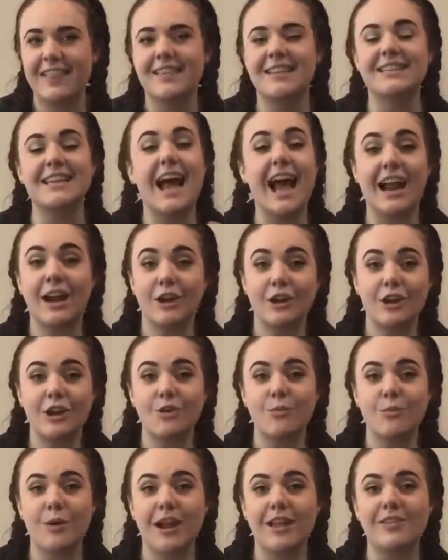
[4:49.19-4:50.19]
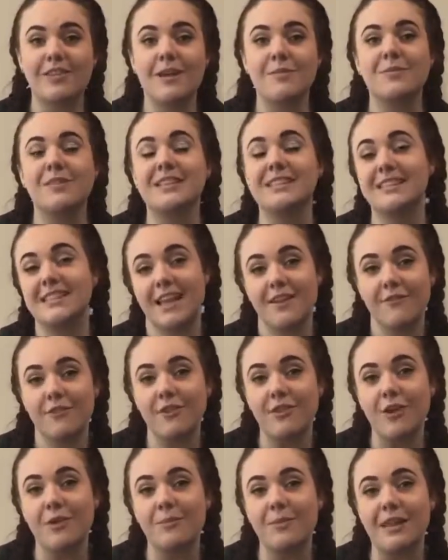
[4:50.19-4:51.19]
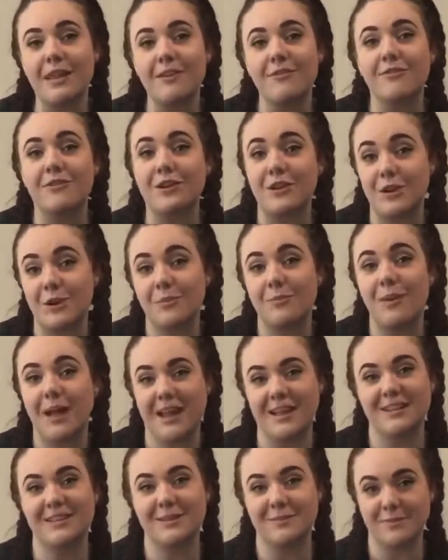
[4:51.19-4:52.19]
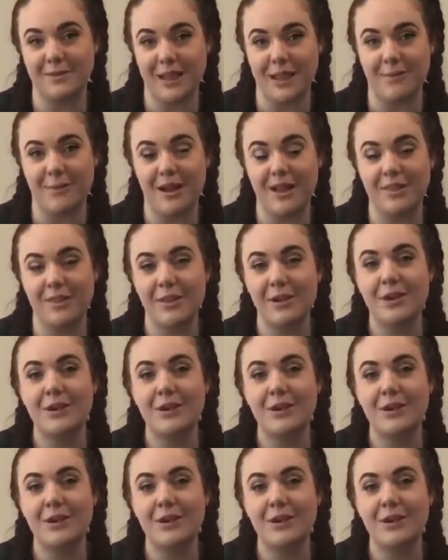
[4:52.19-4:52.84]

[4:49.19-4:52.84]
The tighter you braid them, the safer they'll be for your pet to play with.